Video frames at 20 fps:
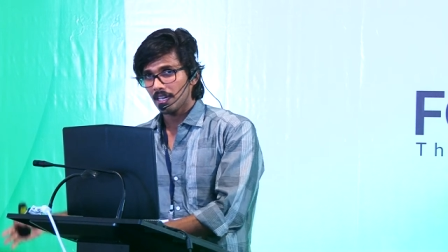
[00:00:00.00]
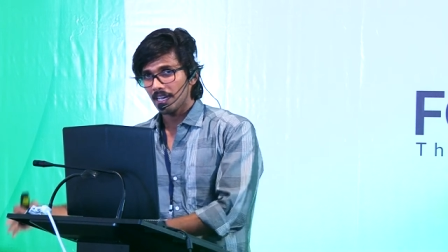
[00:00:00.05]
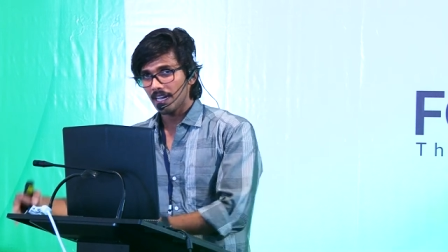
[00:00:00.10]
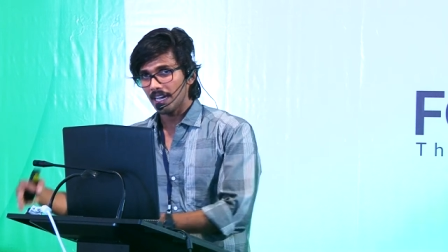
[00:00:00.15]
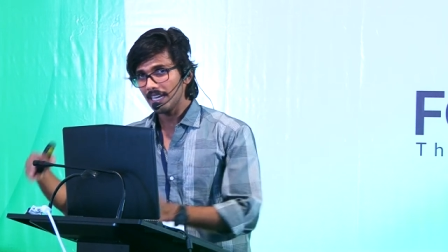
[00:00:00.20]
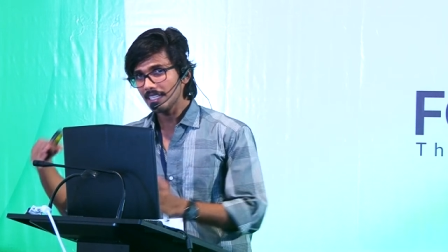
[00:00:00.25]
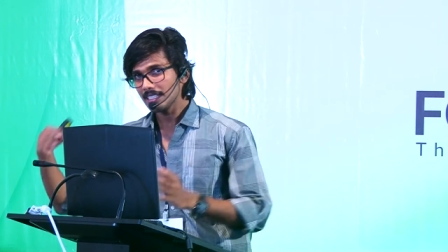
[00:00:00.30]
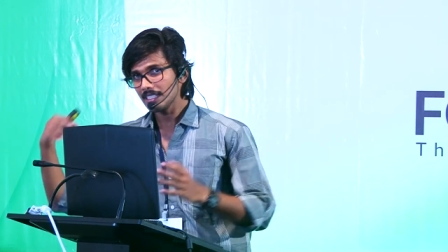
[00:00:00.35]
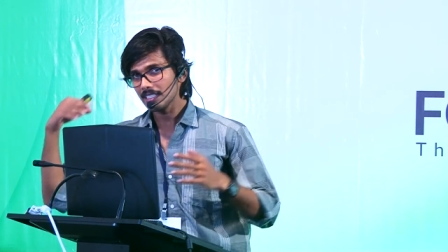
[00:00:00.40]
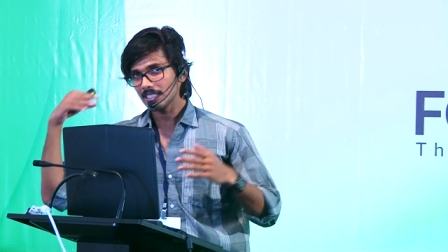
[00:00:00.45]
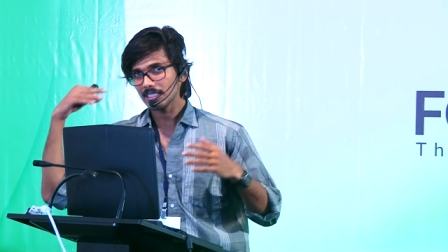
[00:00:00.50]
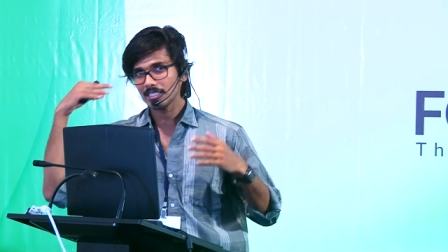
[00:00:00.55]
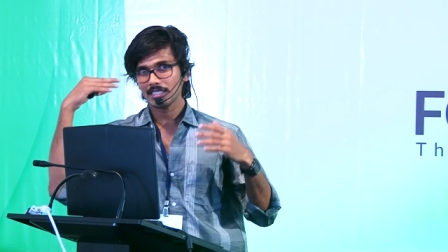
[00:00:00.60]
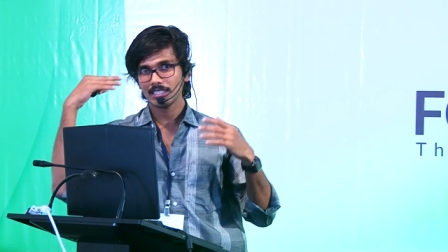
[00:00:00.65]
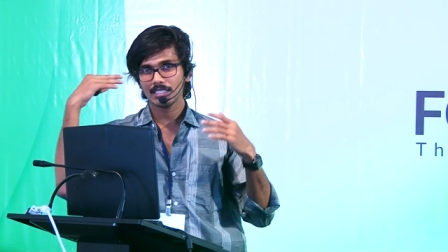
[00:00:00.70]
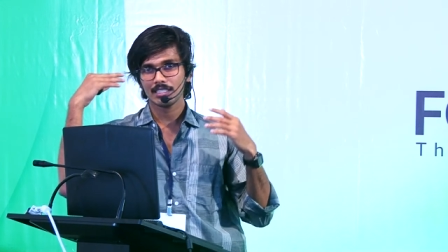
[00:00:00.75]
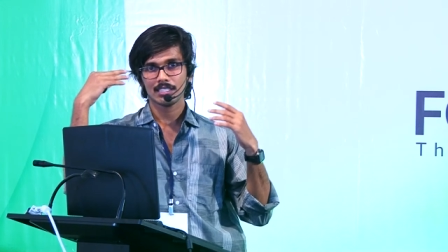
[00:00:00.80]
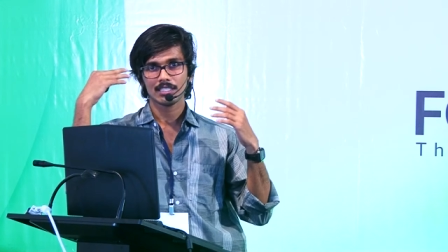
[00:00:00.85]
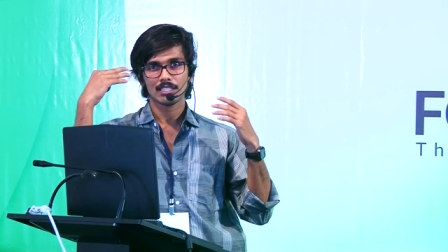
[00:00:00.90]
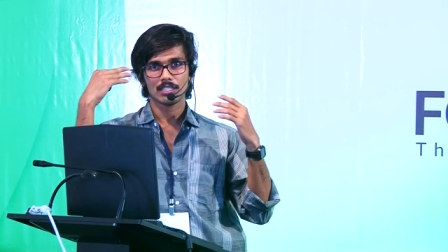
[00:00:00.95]
And
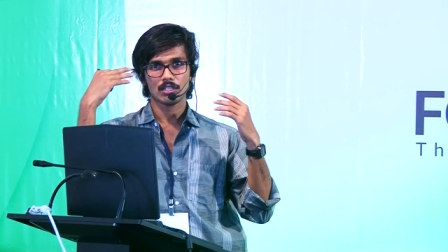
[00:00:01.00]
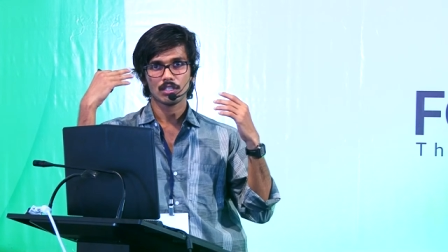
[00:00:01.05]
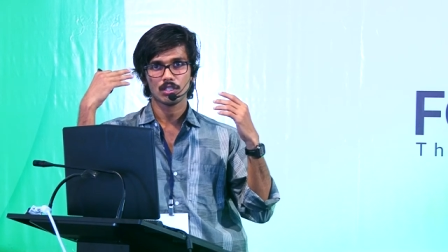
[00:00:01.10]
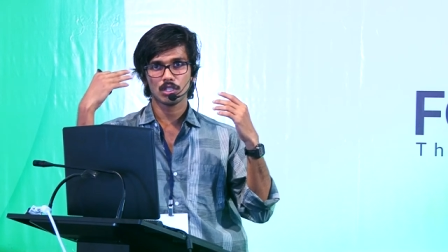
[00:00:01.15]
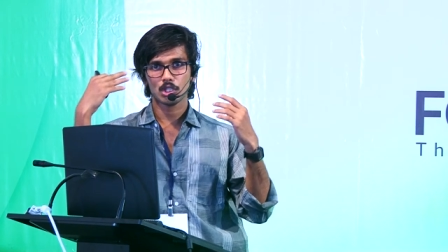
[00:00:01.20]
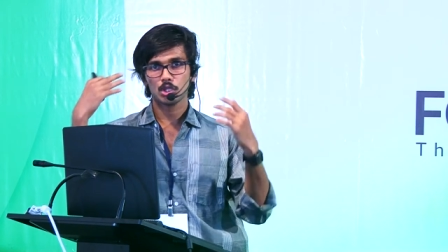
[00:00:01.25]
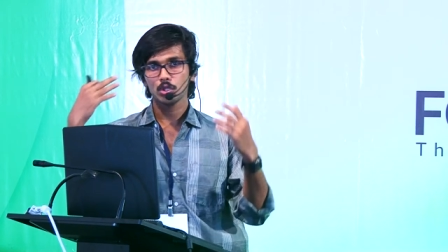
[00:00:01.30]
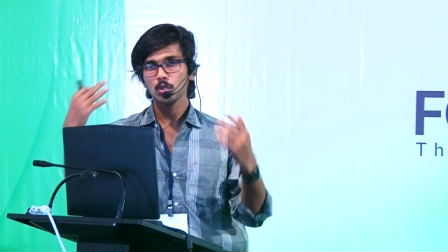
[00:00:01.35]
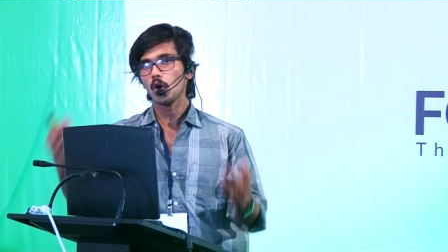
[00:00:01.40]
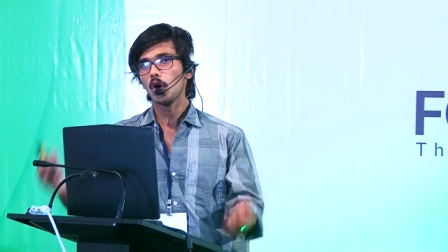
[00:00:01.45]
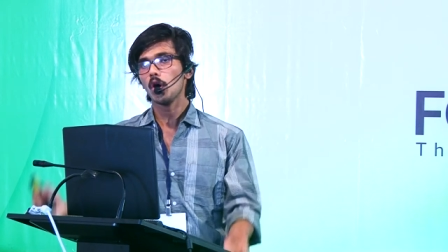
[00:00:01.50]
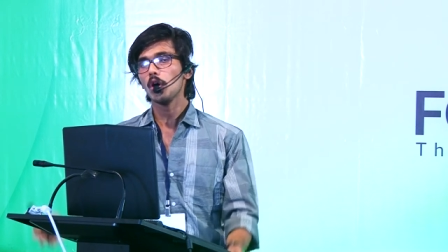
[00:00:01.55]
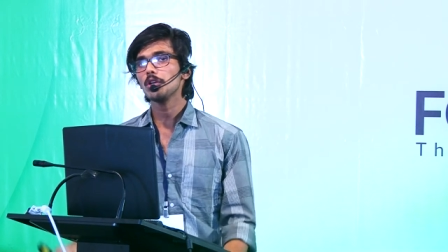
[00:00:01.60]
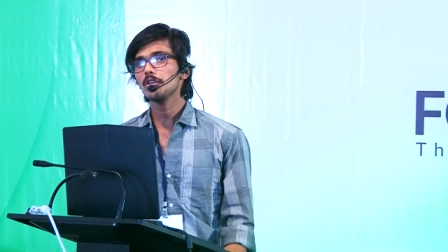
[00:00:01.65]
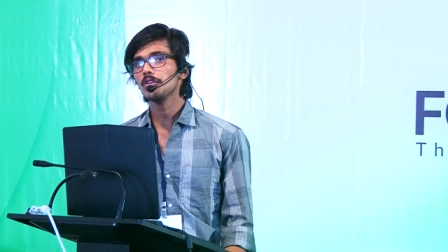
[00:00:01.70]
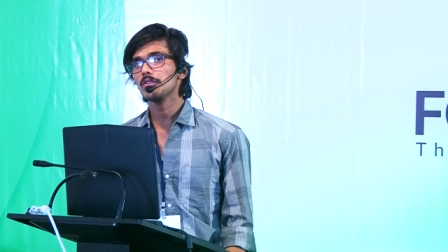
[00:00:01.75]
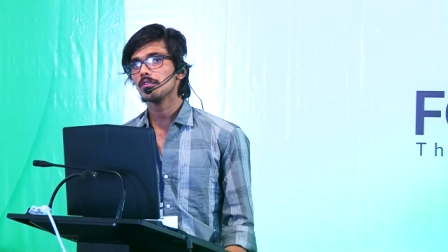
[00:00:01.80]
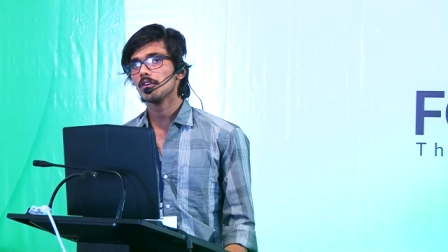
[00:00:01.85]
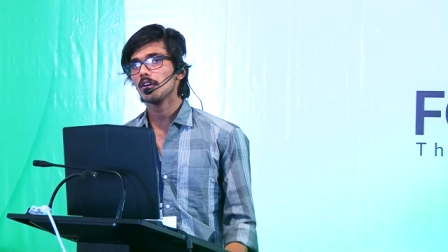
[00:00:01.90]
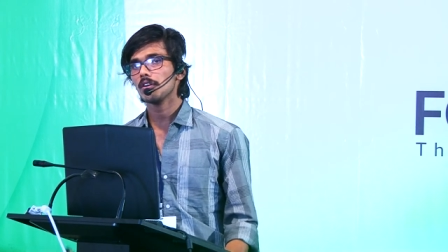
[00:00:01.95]
uh, to all,
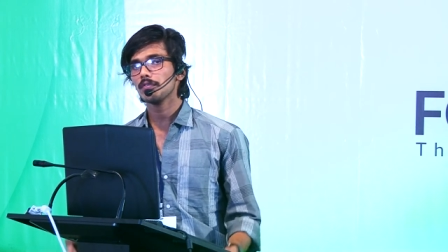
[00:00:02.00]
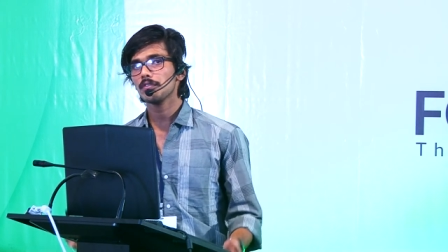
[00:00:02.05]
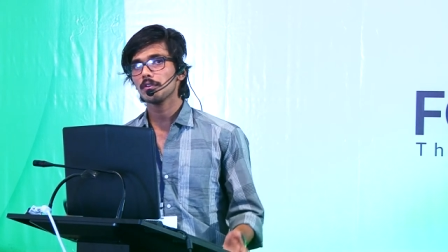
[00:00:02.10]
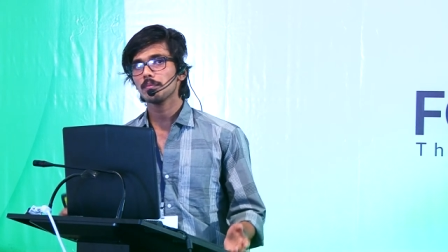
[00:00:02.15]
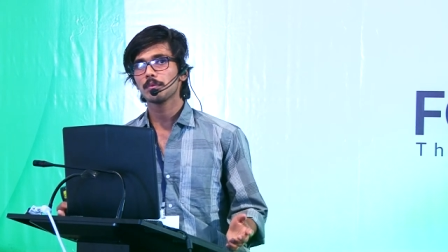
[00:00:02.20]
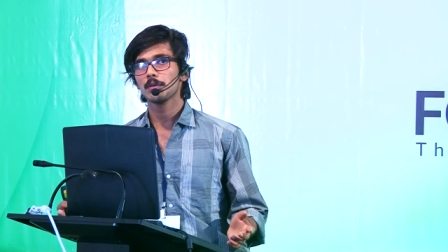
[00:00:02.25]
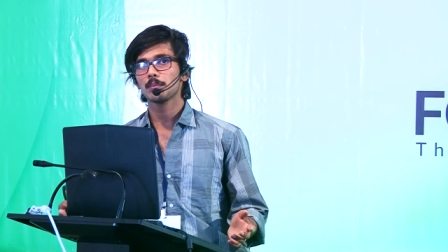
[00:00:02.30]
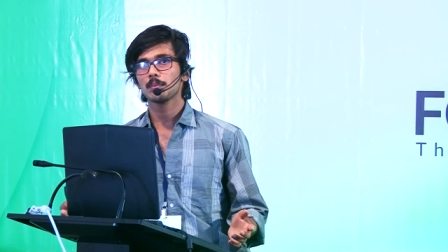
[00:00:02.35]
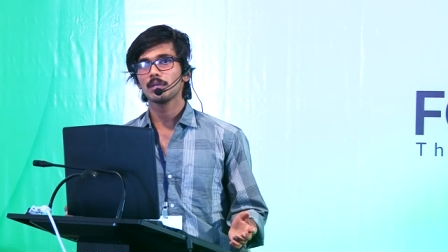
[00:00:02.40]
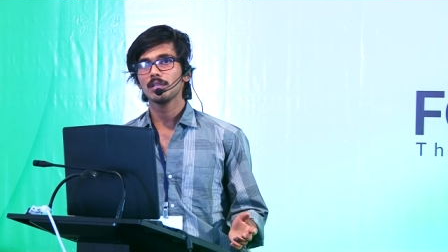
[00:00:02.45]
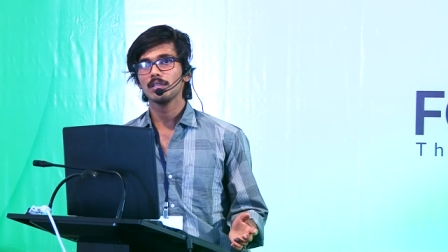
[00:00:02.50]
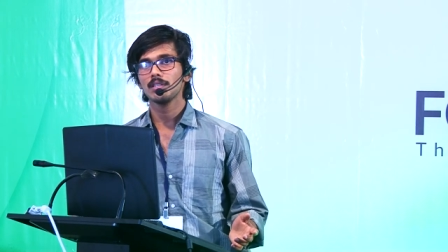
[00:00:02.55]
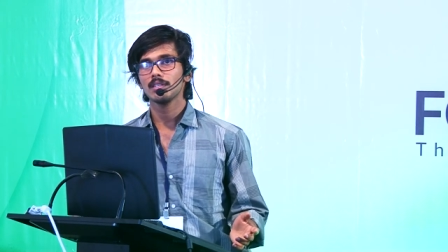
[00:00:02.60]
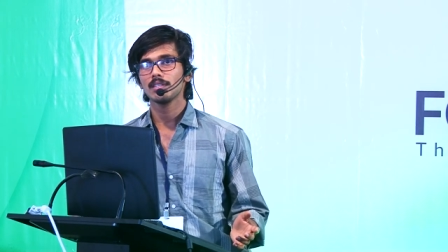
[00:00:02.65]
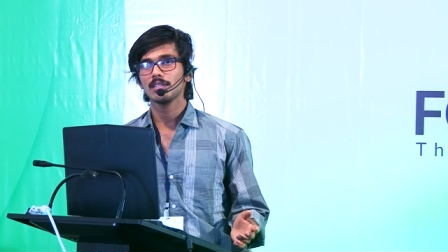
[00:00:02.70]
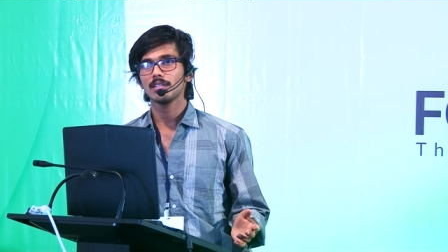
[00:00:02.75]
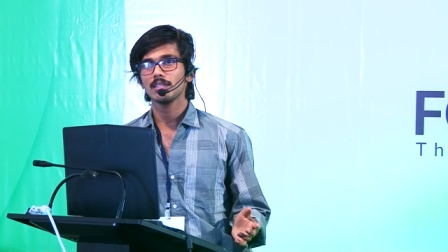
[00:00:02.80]
your, all of you people,